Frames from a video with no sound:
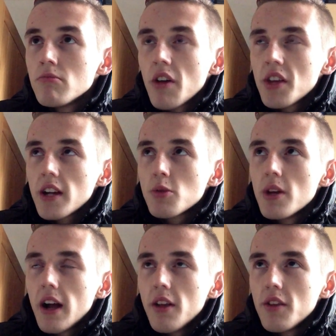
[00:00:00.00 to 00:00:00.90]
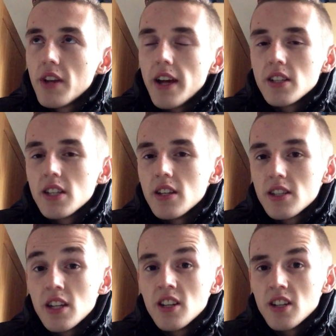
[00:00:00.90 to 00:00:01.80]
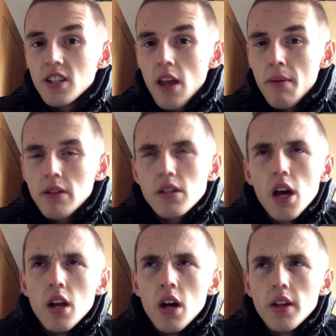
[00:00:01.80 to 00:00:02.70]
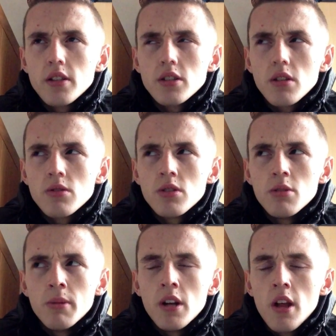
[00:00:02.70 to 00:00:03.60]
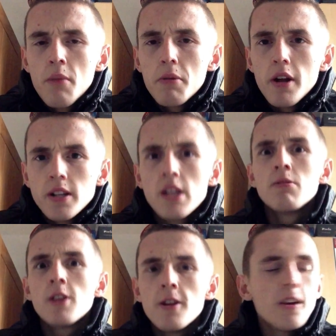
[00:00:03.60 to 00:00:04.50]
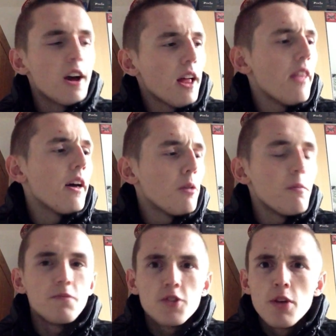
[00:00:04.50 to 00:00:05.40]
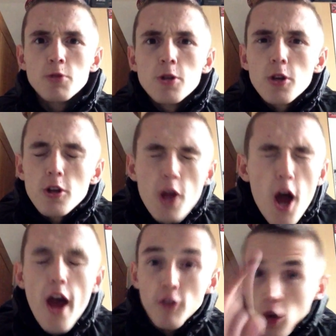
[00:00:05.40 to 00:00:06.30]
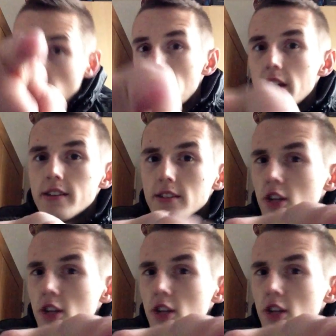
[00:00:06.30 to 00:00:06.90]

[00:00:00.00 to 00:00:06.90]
I think I tweeted out the other day, Syndicate Team, and I was like, no, that just sounds stupid. But Team Syndicate, I like that one. Team Syndicate, yeah, everyone